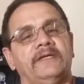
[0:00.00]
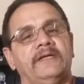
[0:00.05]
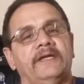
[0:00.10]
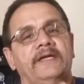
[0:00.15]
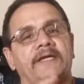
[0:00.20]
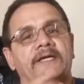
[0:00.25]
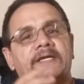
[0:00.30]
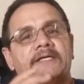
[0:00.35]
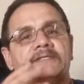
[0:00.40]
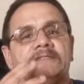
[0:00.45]

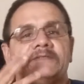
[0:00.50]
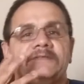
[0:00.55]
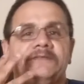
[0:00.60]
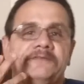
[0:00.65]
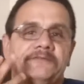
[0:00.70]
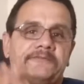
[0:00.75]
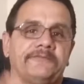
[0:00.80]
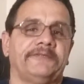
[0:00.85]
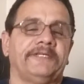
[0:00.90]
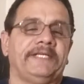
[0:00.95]
has
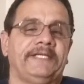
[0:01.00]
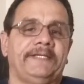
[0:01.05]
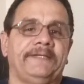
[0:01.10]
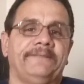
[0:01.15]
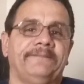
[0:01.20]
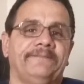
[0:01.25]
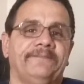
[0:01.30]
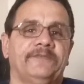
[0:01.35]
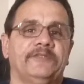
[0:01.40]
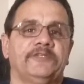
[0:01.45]
3.
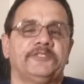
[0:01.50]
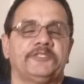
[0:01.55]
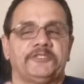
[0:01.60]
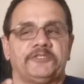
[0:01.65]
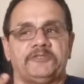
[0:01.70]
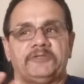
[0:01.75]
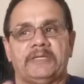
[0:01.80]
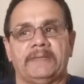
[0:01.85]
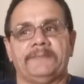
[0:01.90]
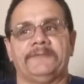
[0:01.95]

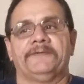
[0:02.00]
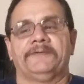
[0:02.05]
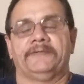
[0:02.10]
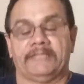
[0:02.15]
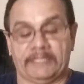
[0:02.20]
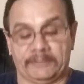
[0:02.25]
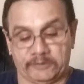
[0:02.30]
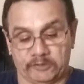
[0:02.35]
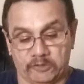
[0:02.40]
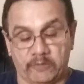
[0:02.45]
So I'm going to
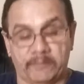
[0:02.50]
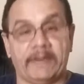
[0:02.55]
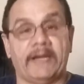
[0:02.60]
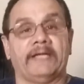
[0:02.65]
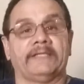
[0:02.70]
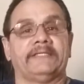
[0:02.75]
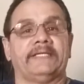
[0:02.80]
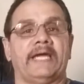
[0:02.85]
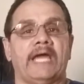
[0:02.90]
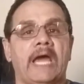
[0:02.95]
have to go
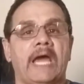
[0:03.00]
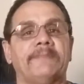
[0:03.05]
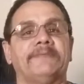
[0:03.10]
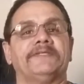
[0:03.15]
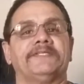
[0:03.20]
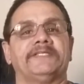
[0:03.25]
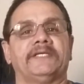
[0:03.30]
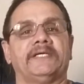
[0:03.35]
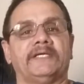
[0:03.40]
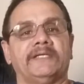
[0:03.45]
back to
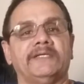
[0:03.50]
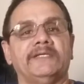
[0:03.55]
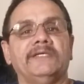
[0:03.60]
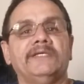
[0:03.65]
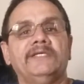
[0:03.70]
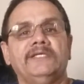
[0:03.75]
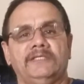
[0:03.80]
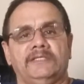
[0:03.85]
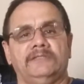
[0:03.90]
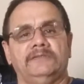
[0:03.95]
Amazon
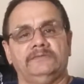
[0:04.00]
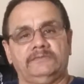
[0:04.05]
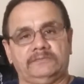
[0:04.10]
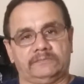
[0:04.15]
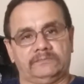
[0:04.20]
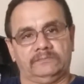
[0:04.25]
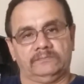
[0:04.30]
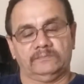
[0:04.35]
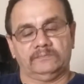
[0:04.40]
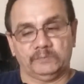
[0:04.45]

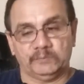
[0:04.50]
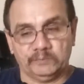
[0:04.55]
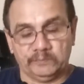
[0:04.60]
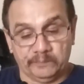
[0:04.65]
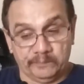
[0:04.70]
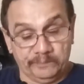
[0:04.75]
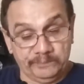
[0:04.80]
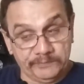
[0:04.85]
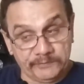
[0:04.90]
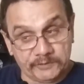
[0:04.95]

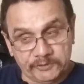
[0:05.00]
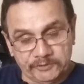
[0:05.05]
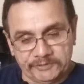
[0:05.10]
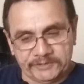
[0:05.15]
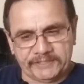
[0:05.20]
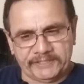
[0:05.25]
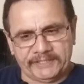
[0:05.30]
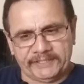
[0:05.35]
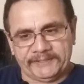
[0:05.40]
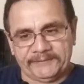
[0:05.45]
to
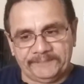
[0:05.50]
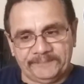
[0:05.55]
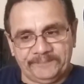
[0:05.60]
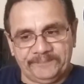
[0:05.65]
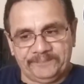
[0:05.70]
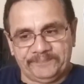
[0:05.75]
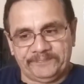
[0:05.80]
see